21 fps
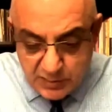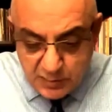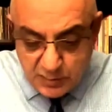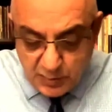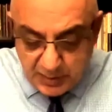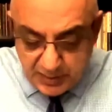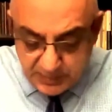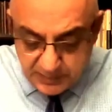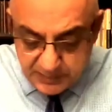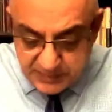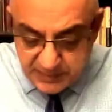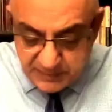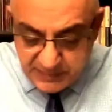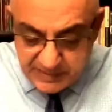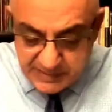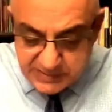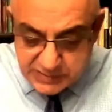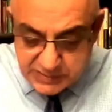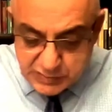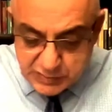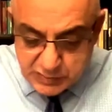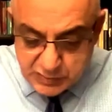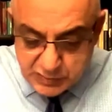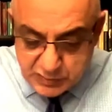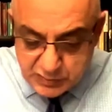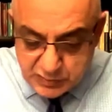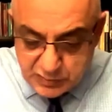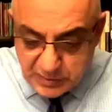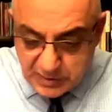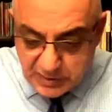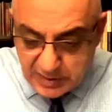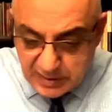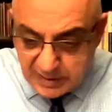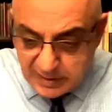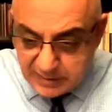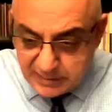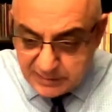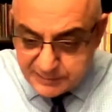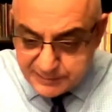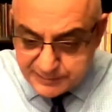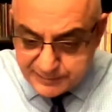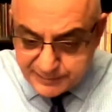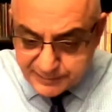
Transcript: One of the ways to,